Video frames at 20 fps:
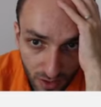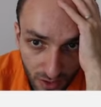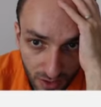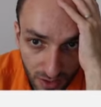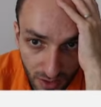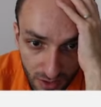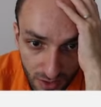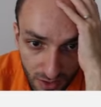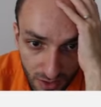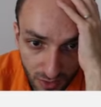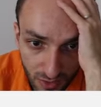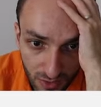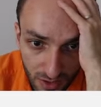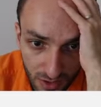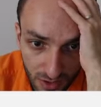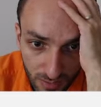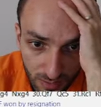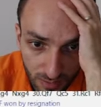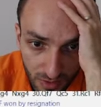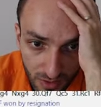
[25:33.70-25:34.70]
I, I saw
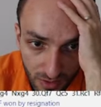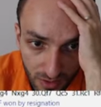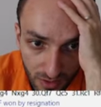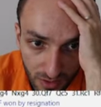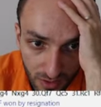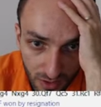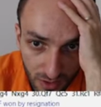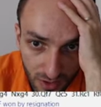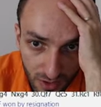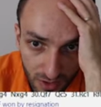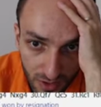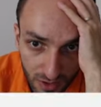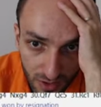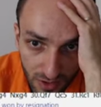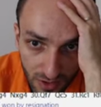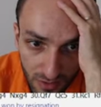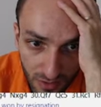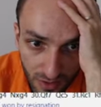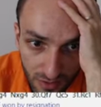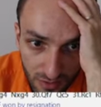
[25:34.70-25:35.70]
this but
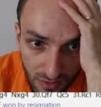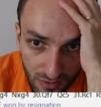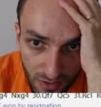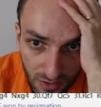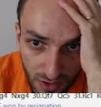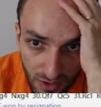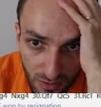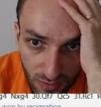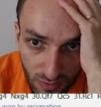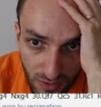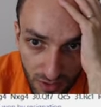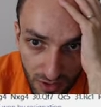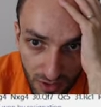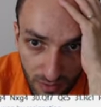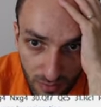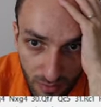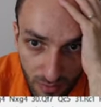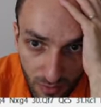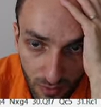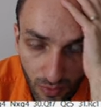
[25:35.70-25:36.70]
didn't understand what
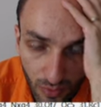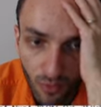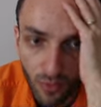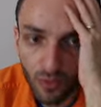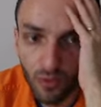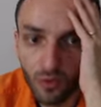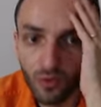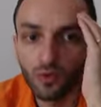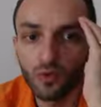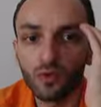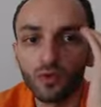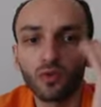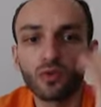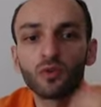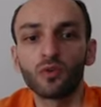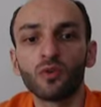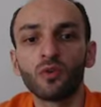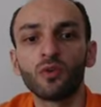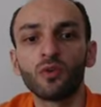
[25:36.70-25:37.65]
I'm oh